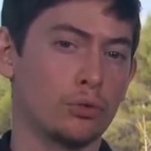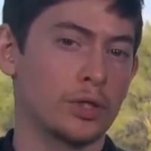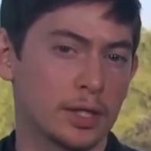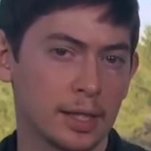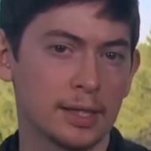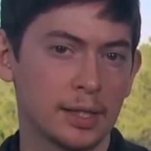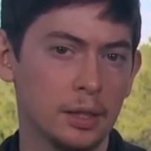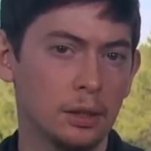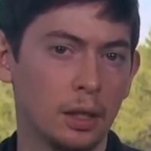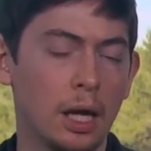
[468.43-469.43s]
Like
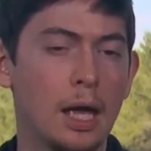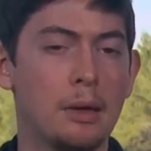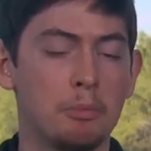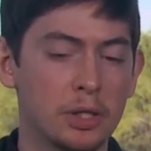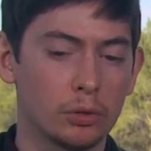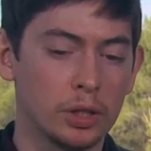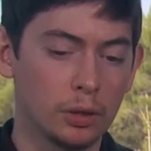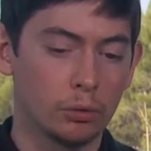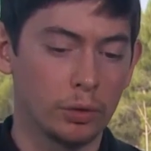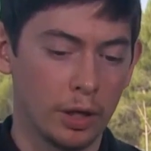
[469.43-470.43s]
climate change for
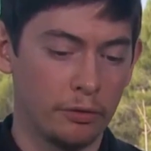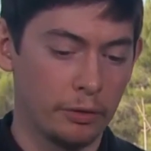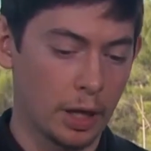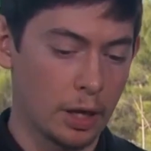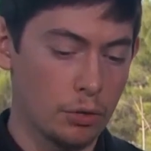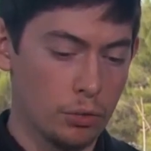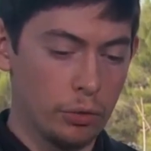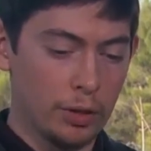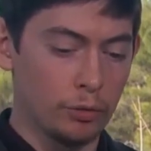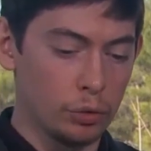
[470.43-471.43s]
example, we can also
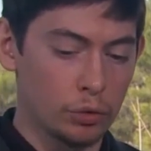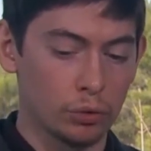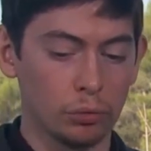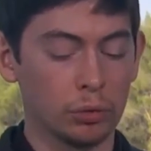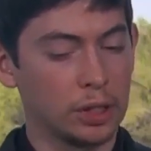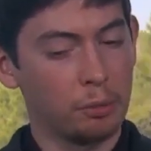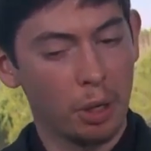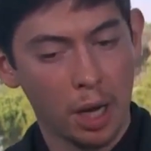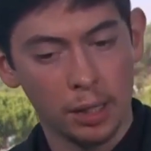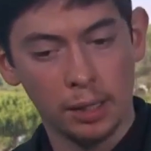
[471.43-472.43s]
think about a potential
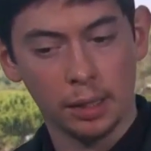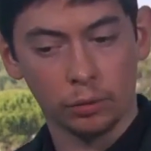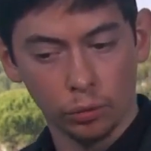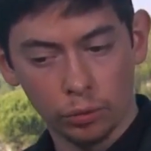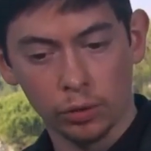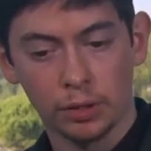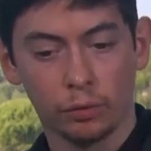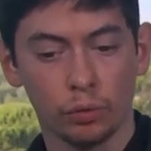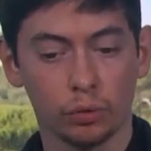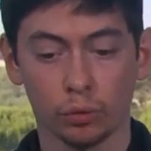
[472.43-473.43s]
downfall, and we
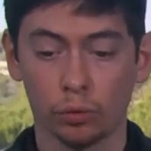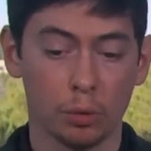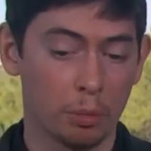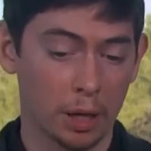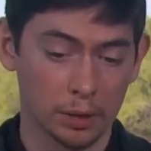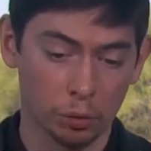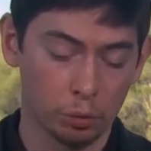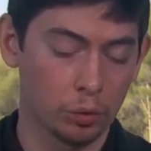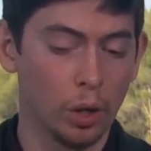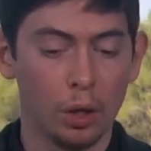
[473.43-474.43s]
are going to have to think
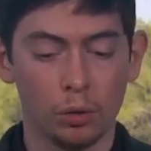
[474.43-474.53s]
about all